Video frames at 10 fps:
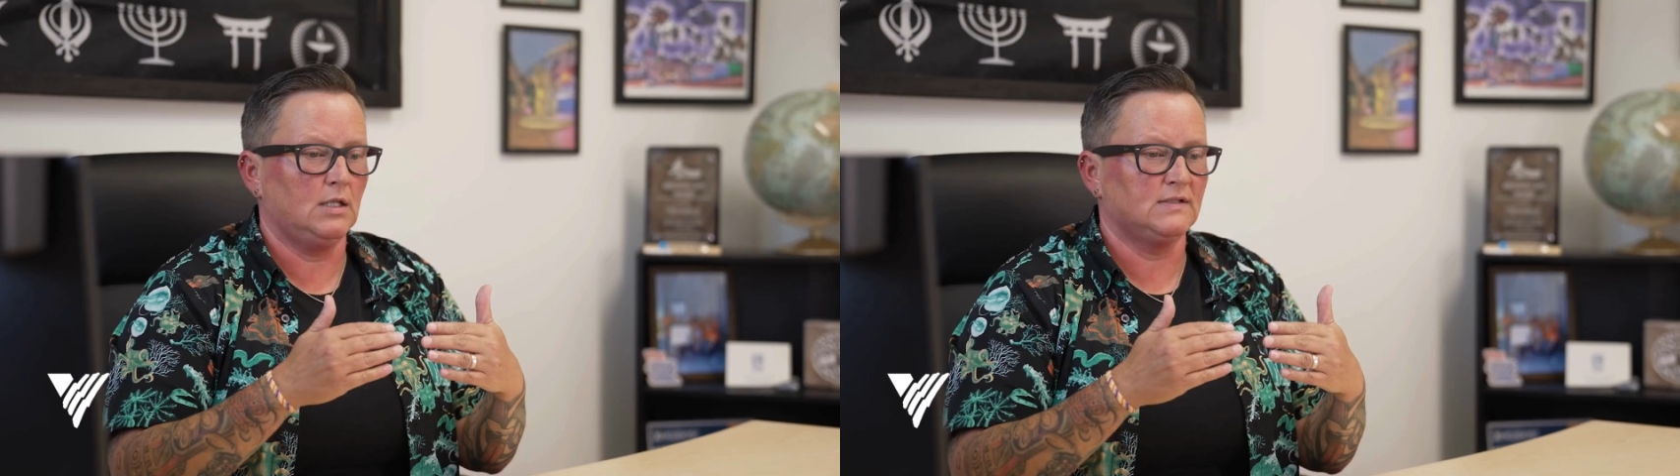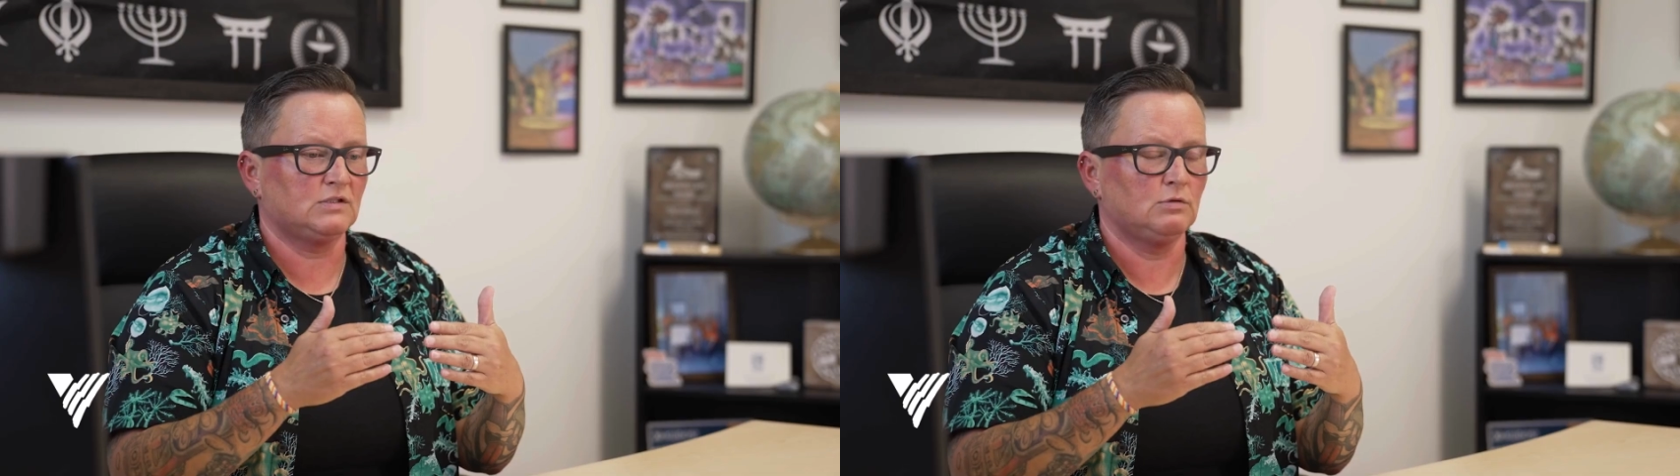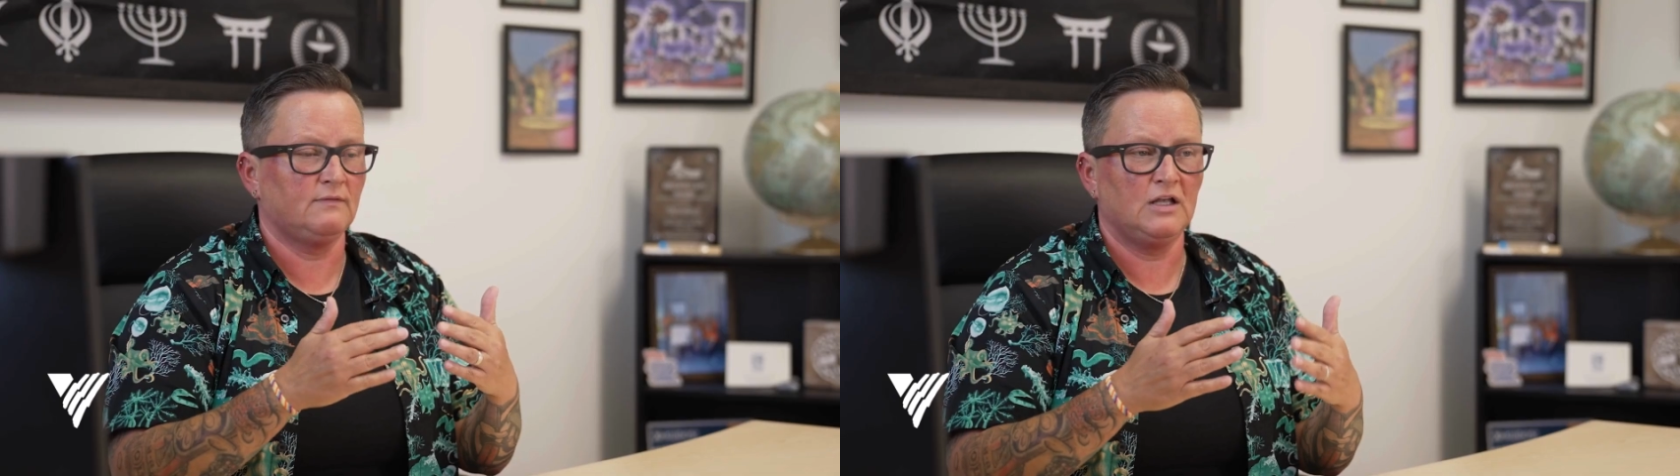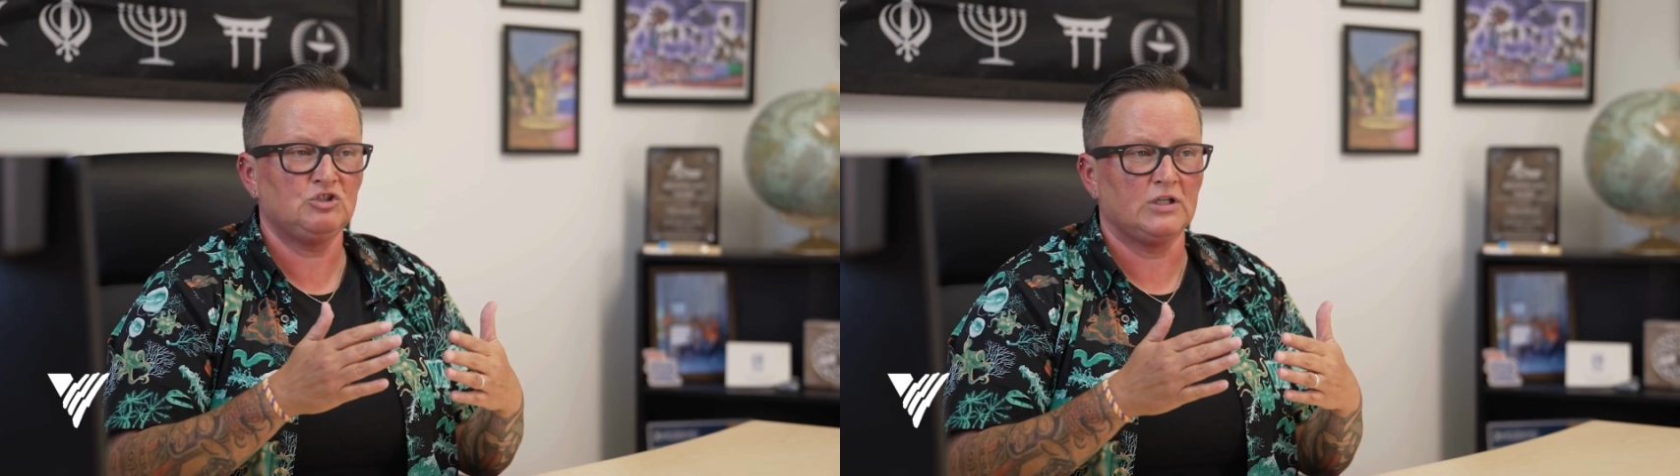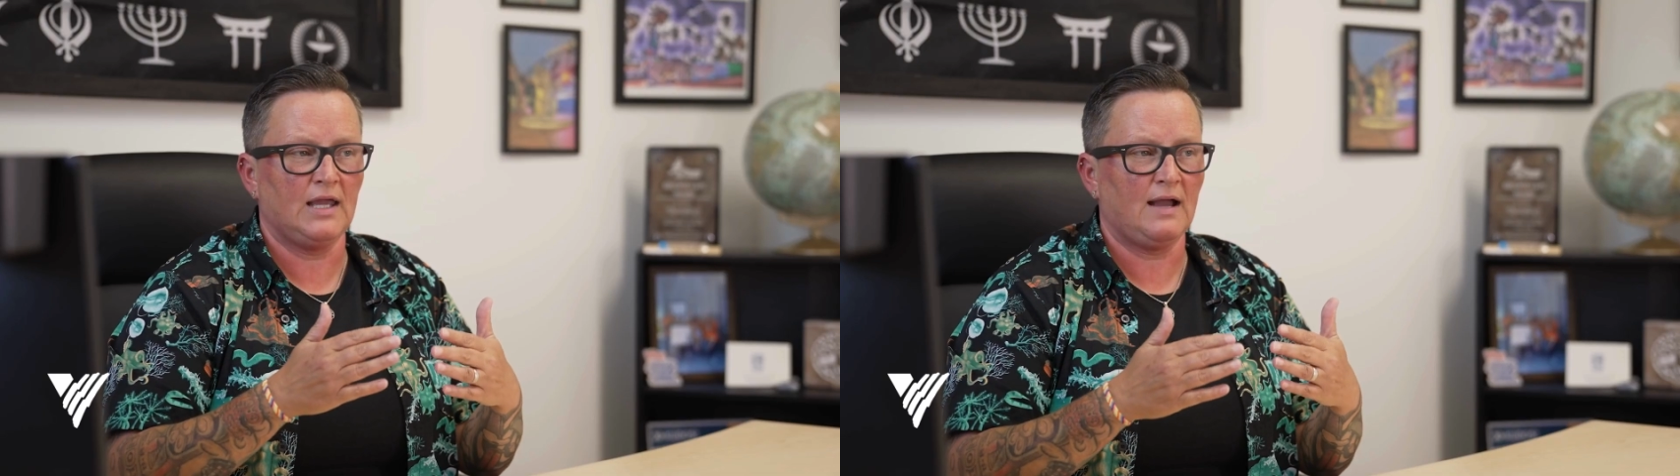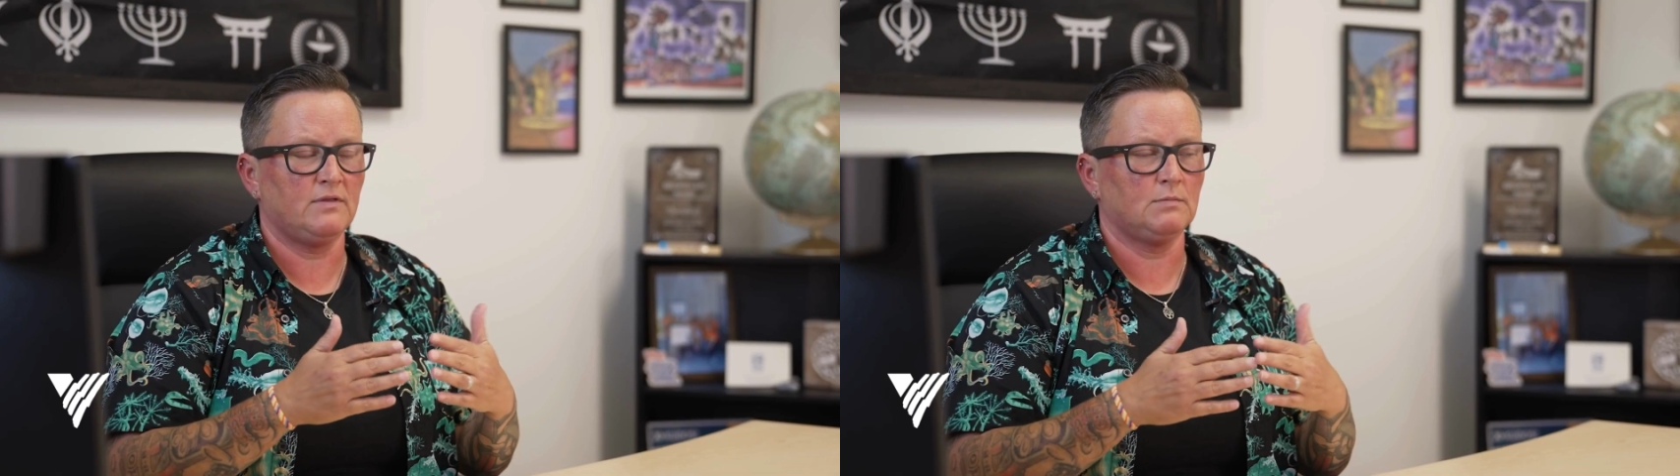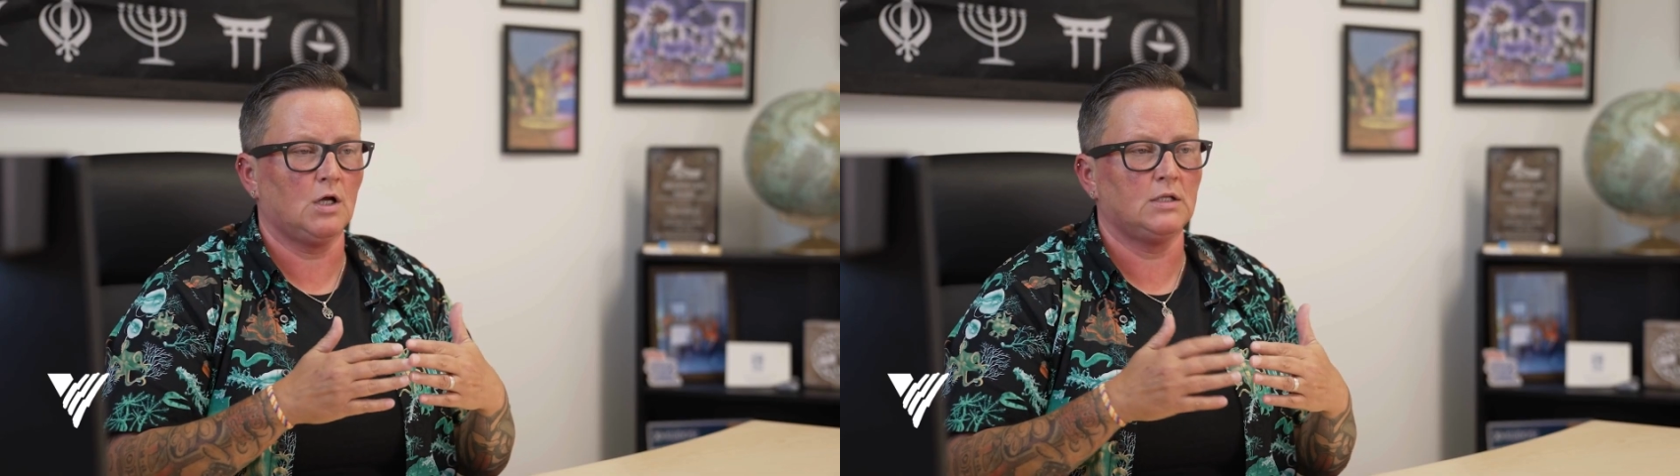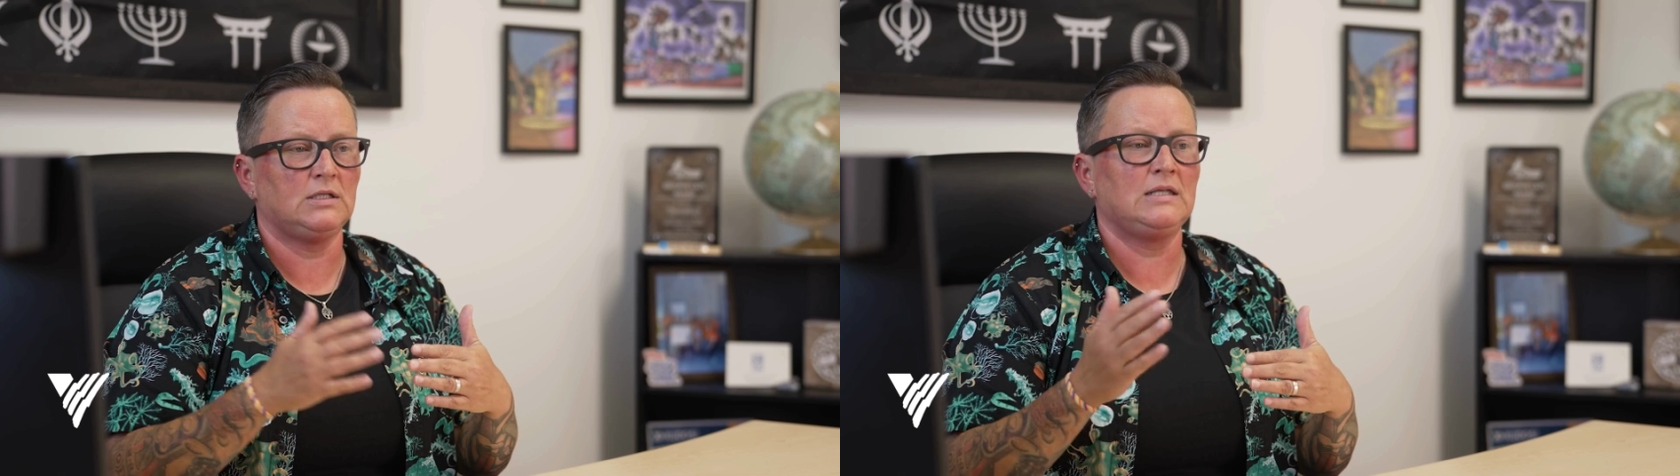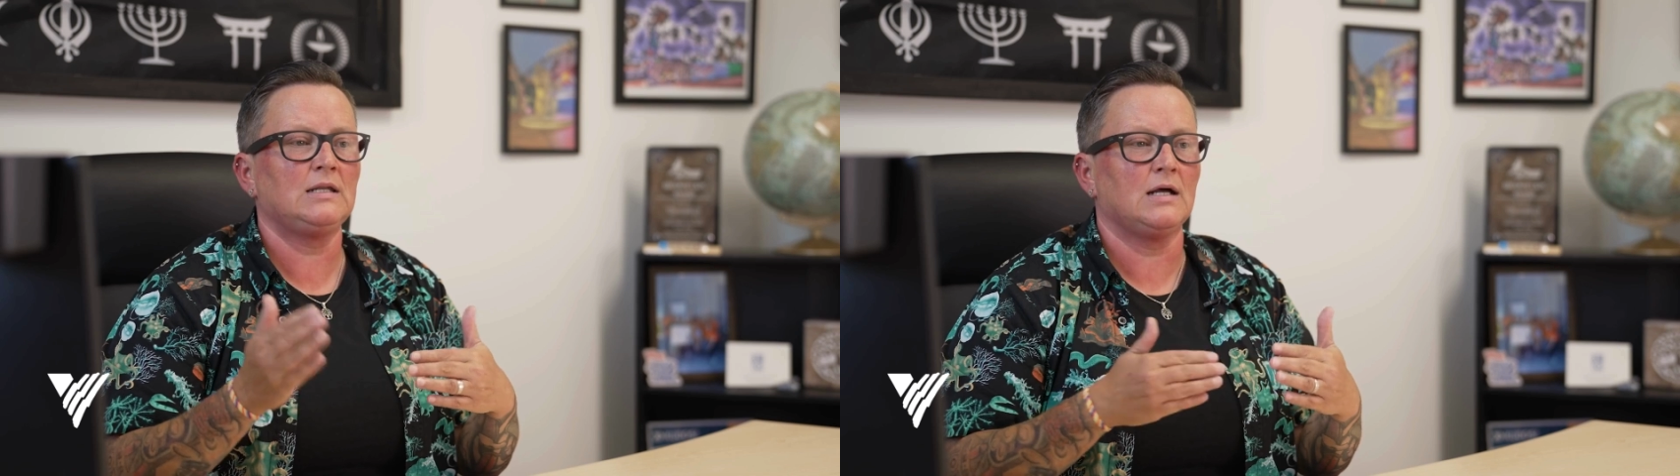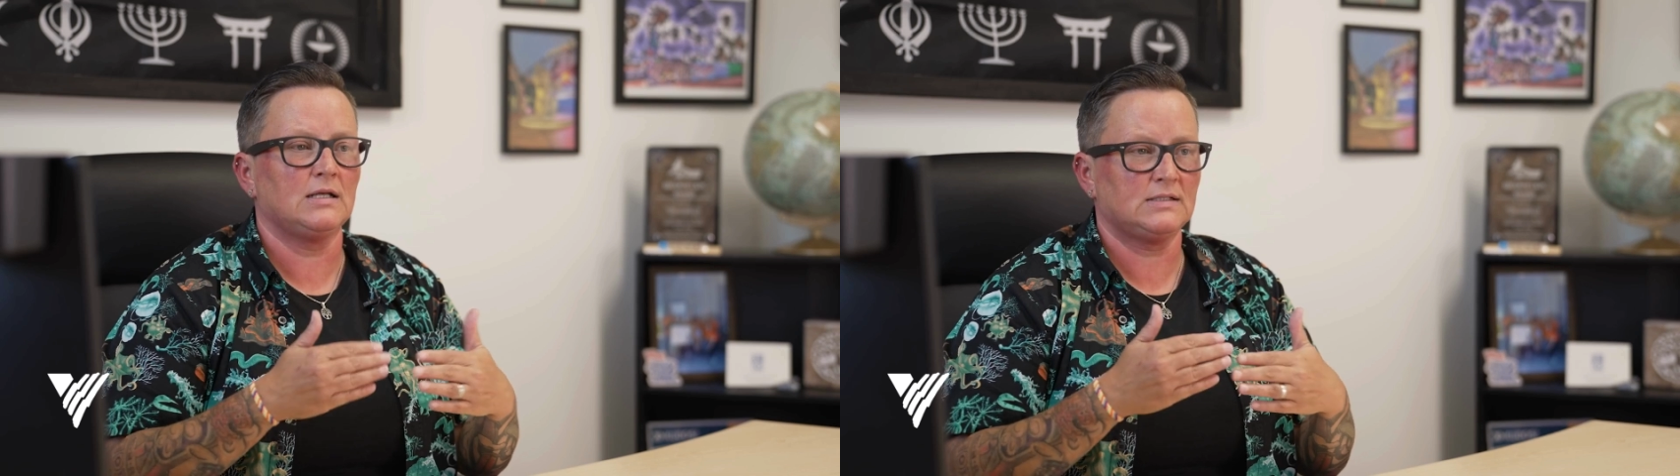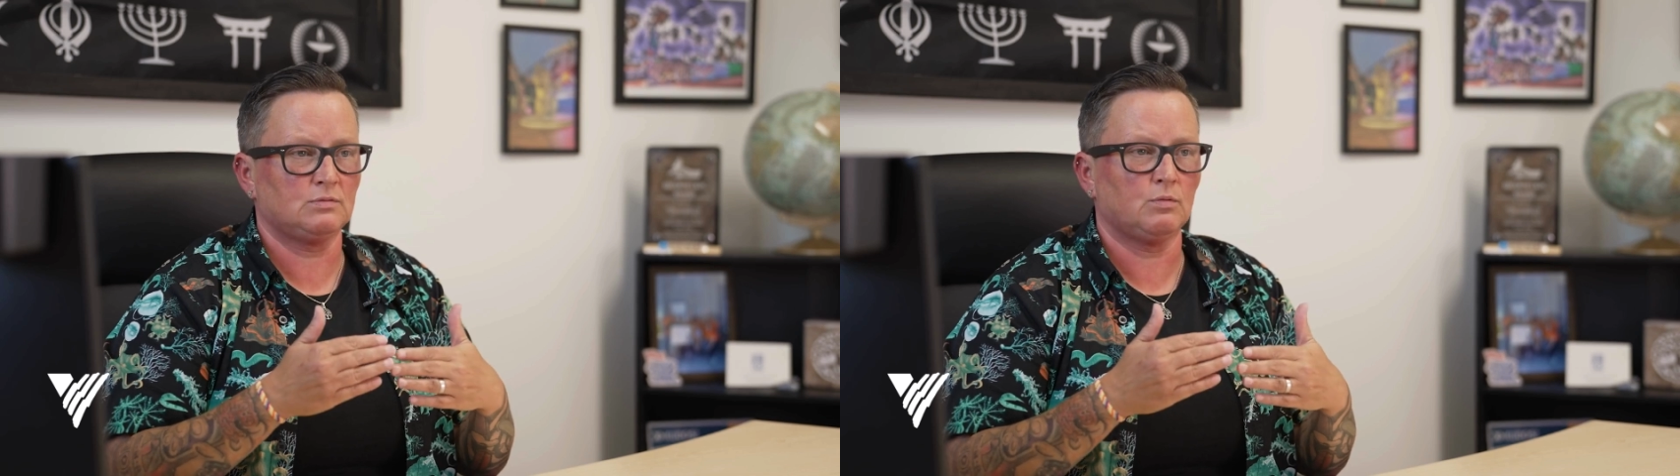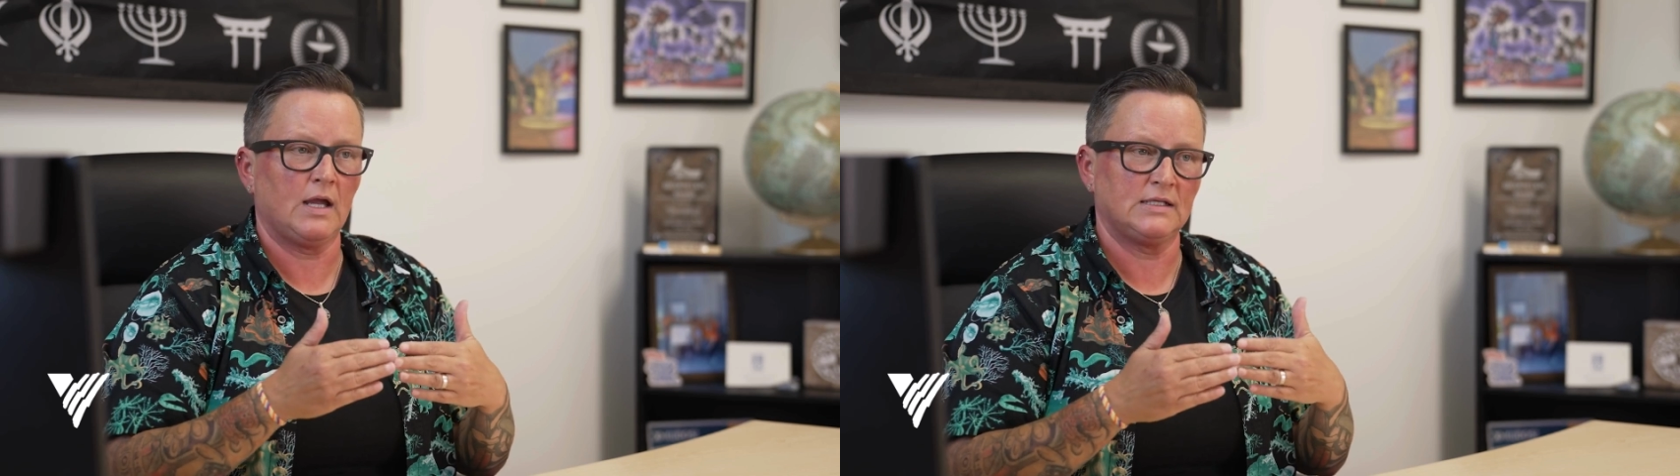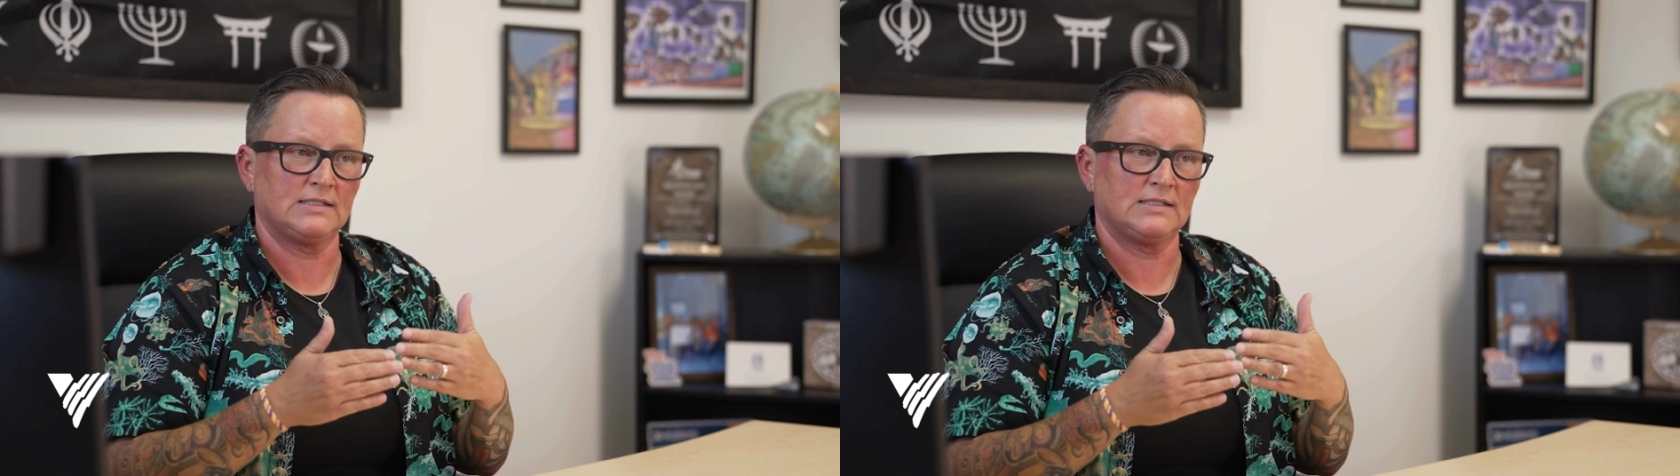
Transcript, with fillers: is to eventually have them not need us, right?